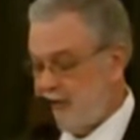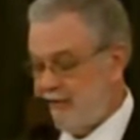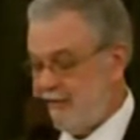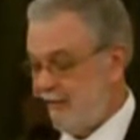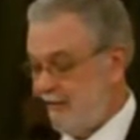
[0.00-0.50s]

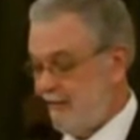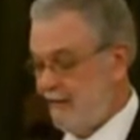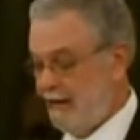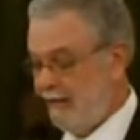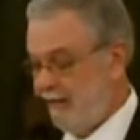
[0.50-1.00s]

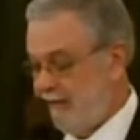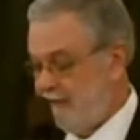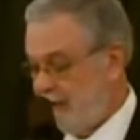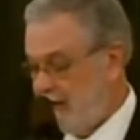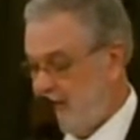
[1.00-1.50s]
justice and the
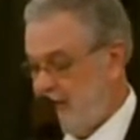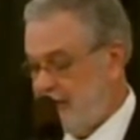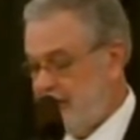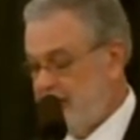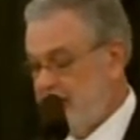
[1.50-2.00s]

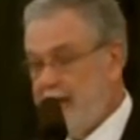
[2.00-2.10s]
environment.